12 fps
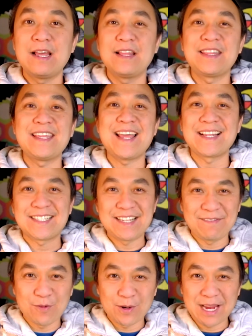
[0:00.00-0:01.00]
The
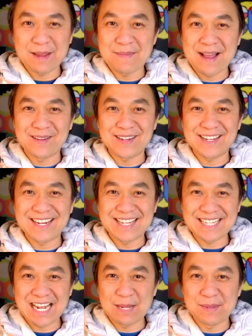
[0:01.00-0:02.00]
X-T4 came out. It
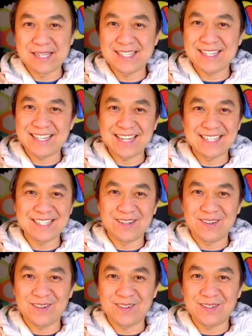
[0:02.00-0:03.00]
has IBIS. It has
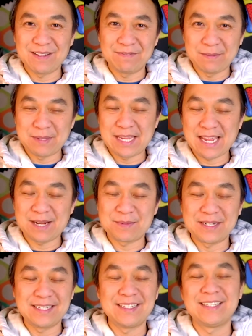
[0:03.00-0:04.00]
all a flippy
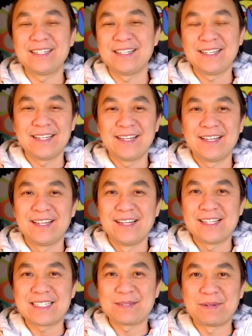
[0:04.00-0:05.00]
camera.
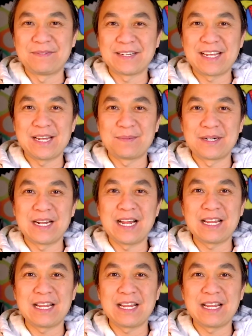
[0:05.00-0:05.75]
It's the perfect camera.